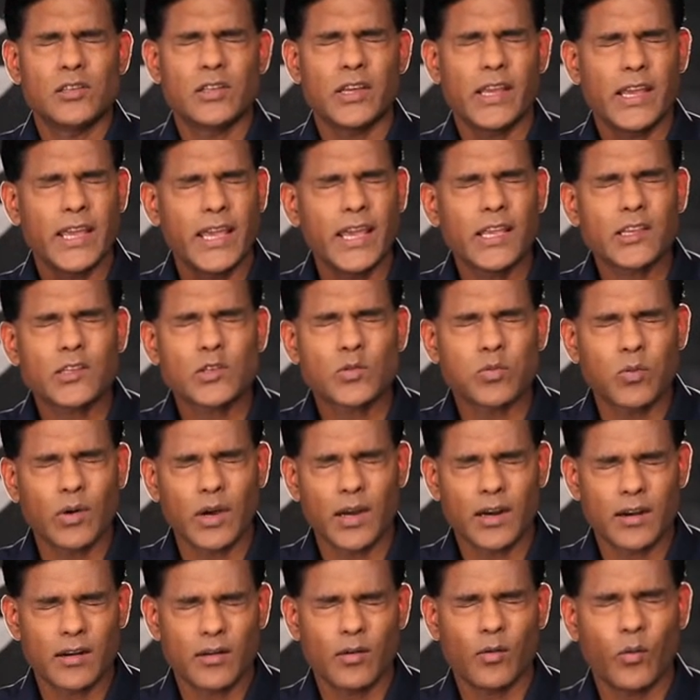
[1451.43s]
to each
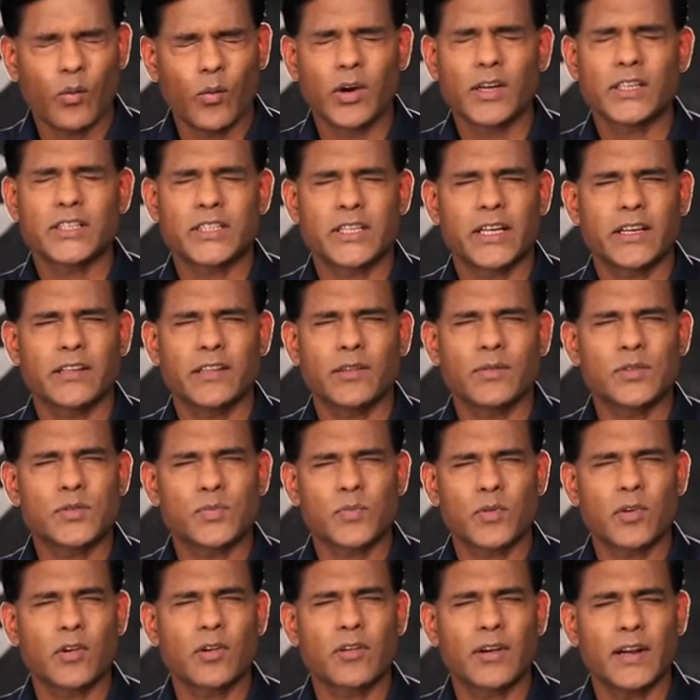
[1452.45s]
one watching
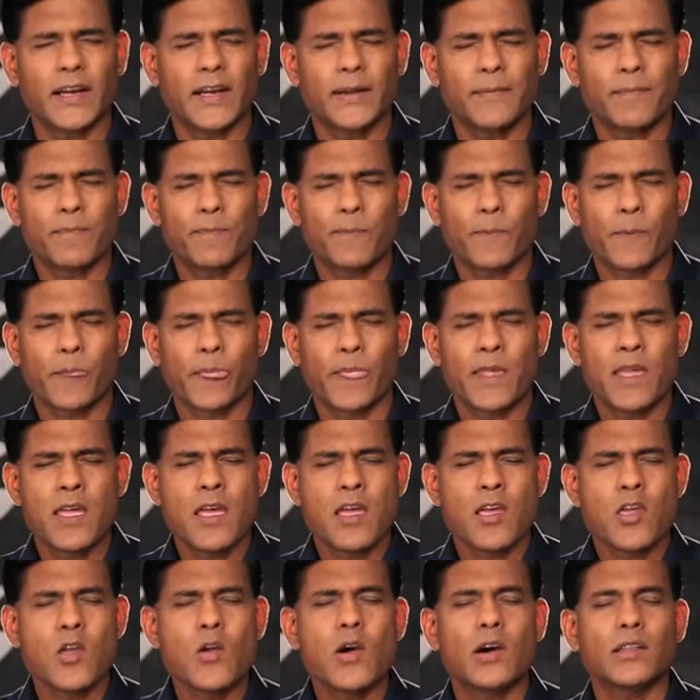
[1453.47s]
this program.
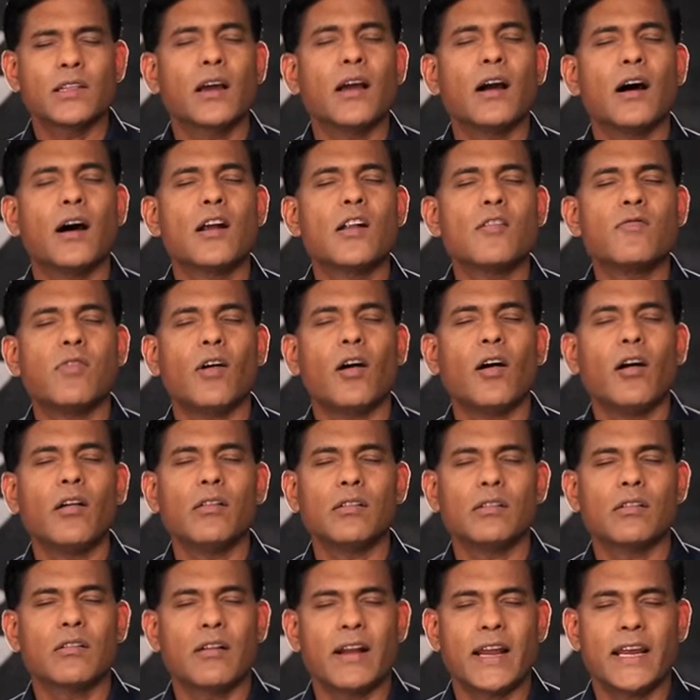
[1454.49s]
You are the God of
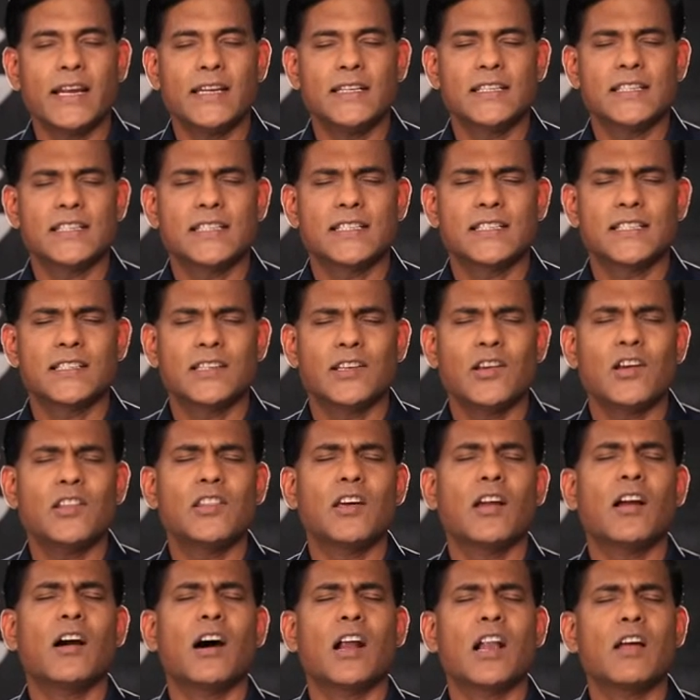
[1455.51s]
all grace.
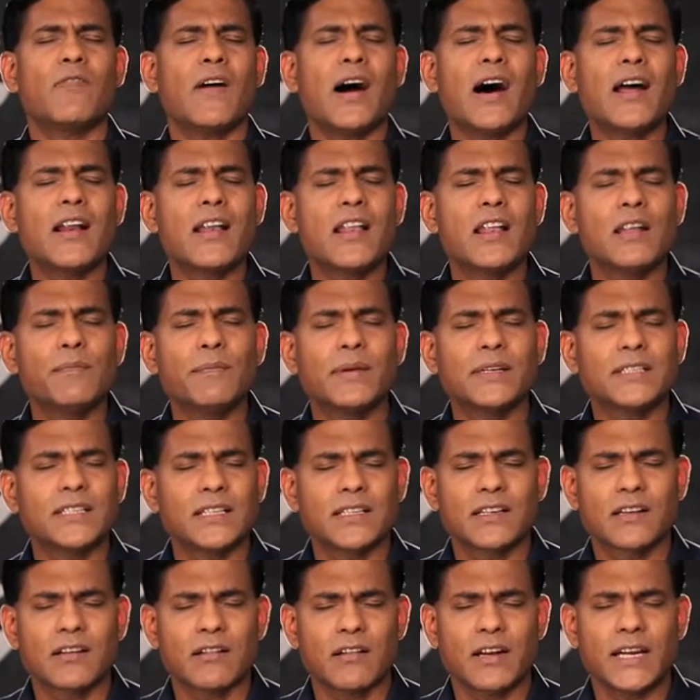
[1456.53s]
You're the God of
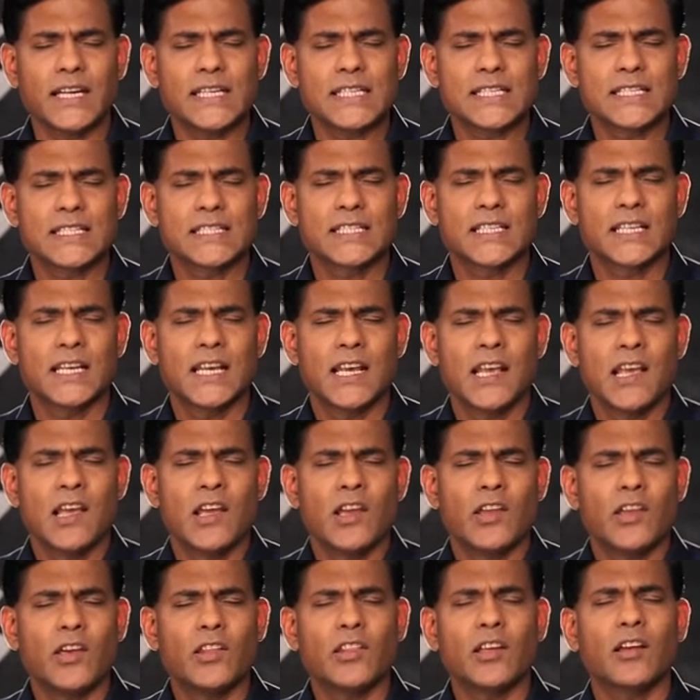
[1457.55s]
unlimited grace.
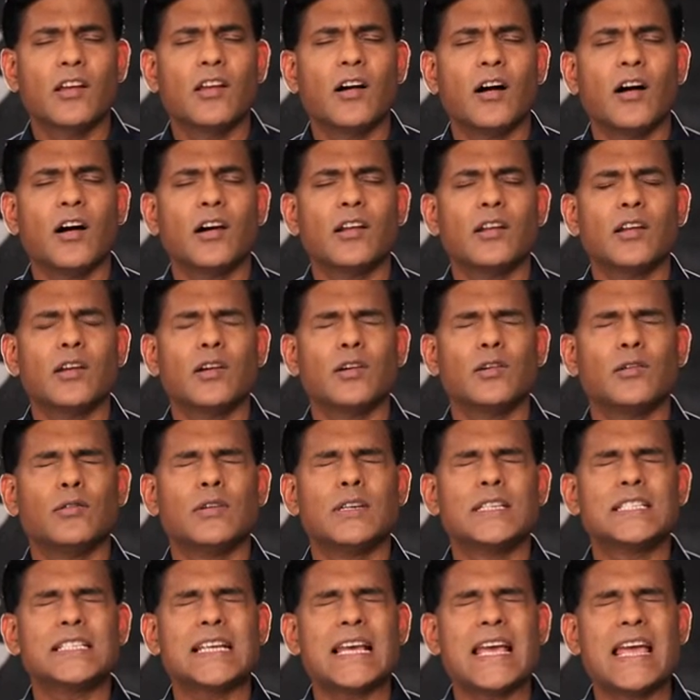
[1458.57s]
You're the God
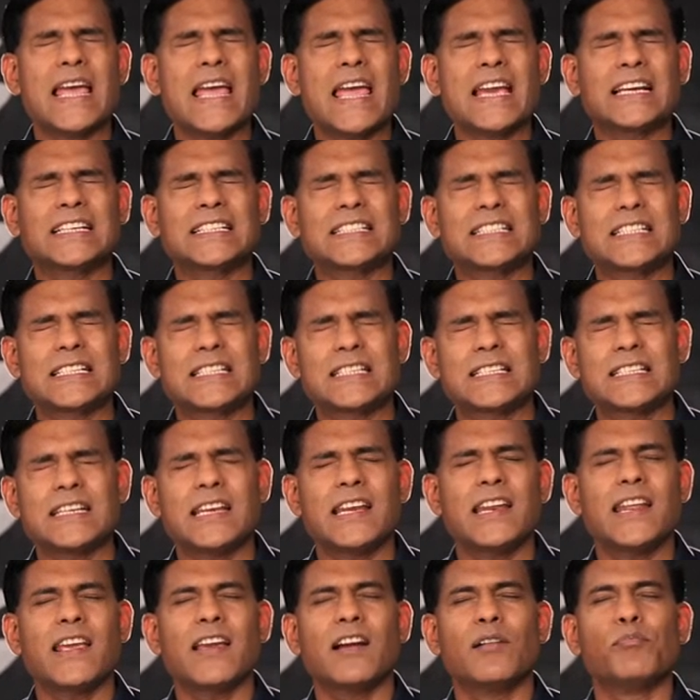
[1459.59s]
who is
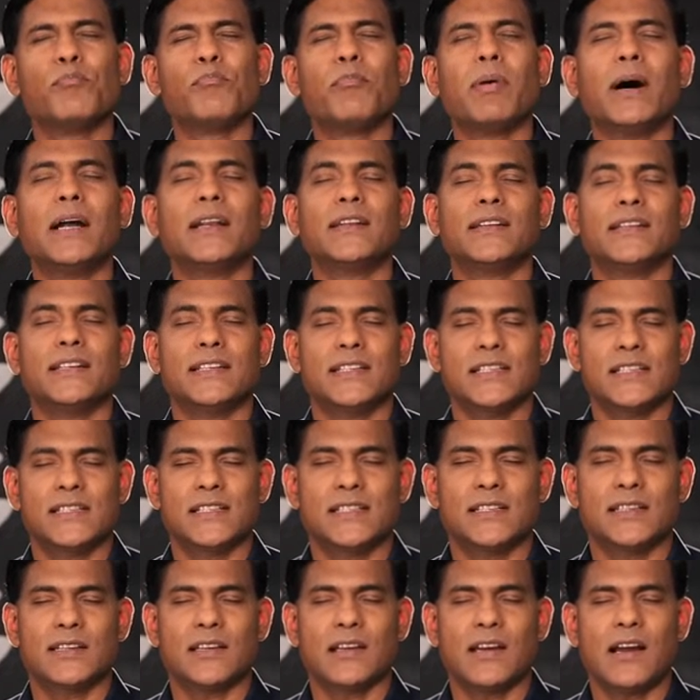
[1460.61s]
exceeding
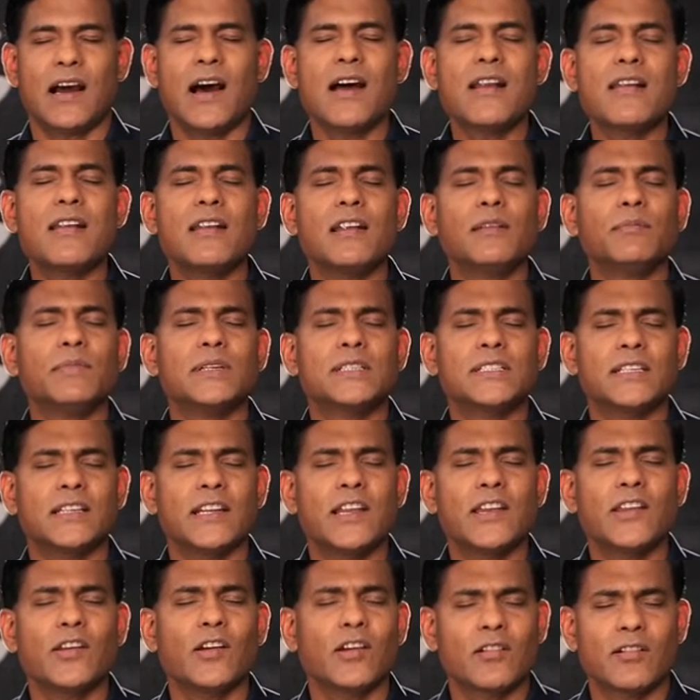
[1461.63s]
abundant
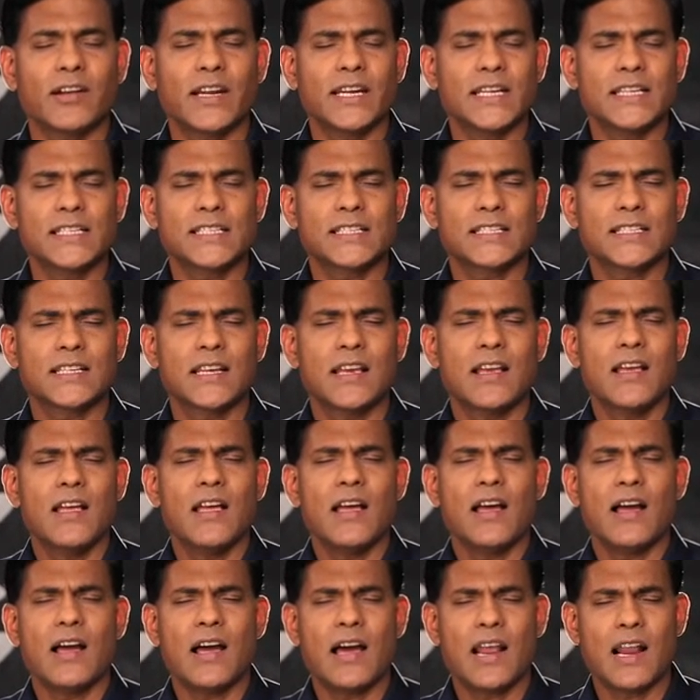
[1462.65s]
unlimited in your grace.
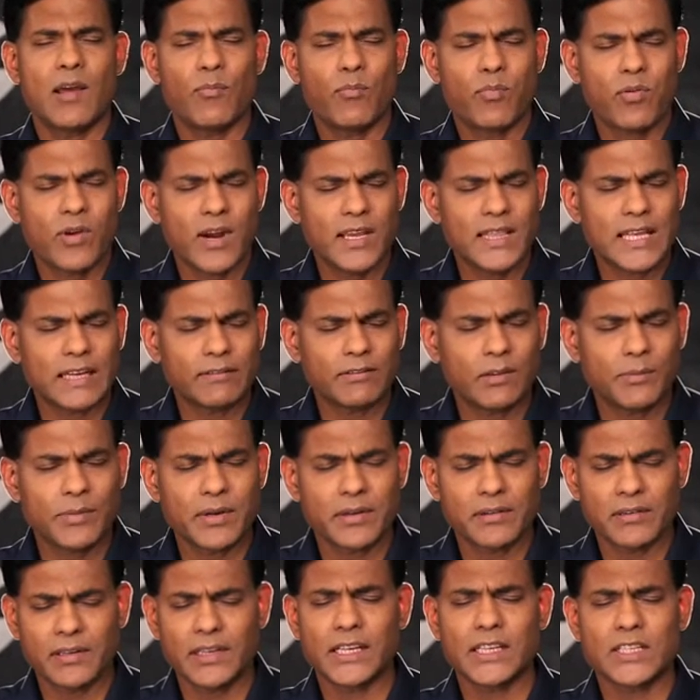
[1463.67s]
And I pray that will
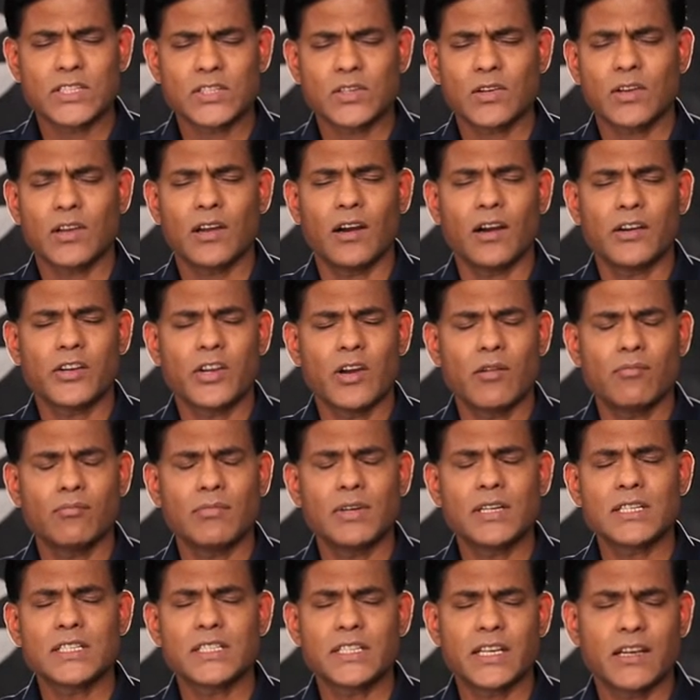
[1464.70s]
be released, oh God, your
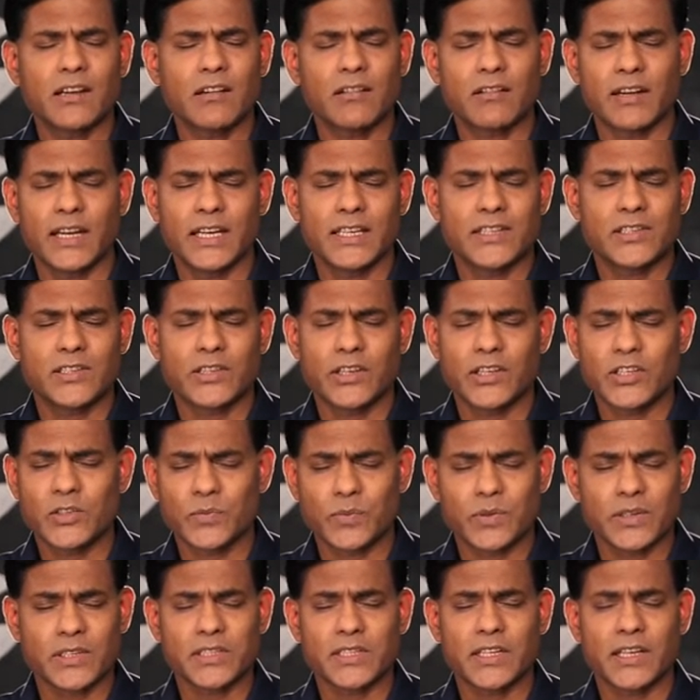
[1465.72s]
mercy and grace to
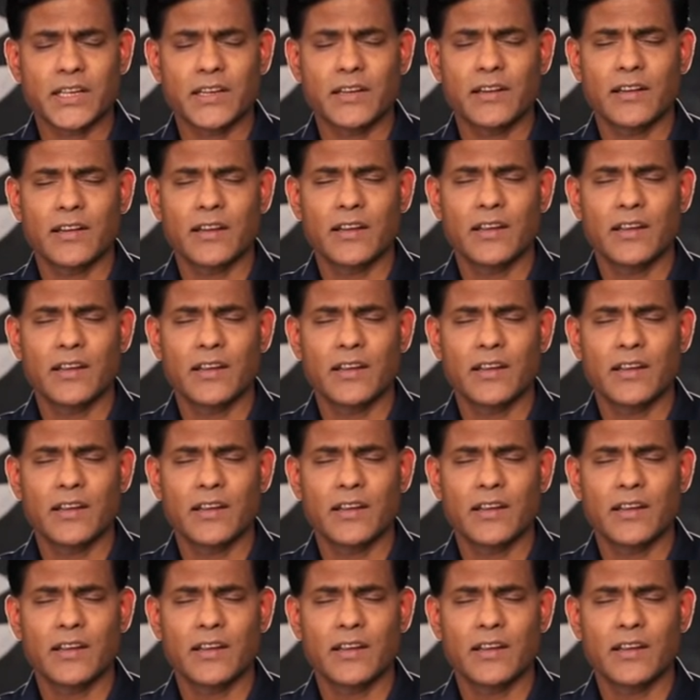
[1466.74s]
each person.